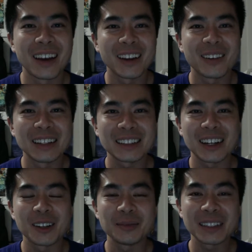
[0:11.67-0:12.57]
Anyways,
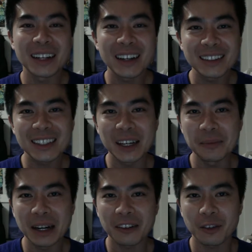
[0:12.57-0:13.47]
today I just
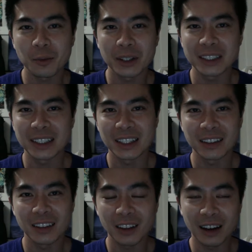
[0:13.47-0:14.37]
came back from
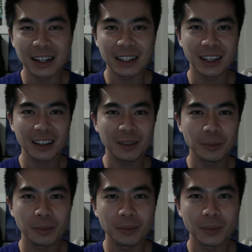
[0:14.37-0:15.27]
watching The Lion
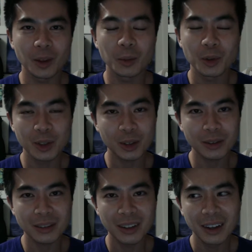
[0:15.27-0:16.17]
King, the
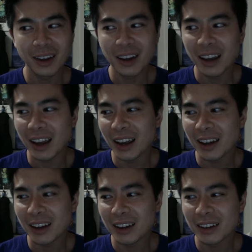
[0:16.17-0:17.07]
musical,
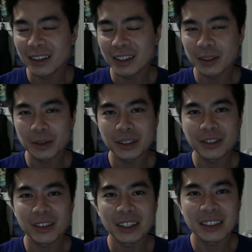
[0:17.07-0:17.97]
and it
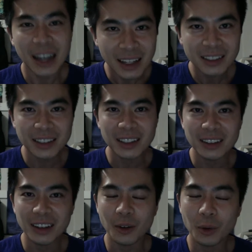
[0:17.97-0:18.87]
was
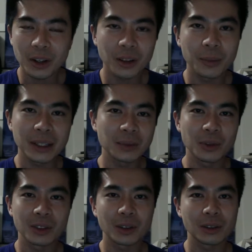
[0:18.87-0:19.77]
fantastic. Like one of the best
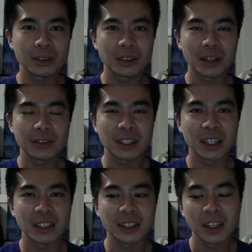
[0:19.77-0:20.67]
musicals I've
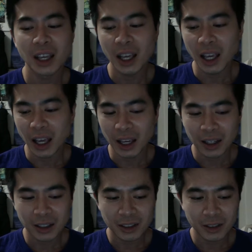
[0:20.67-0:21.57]
seen,
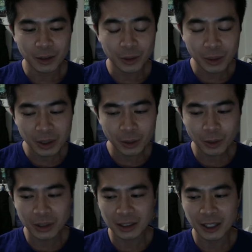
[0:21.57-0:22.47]
and it was really
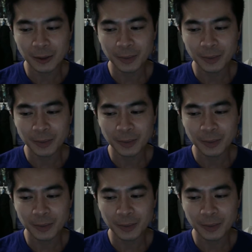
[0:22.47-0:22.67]
cool because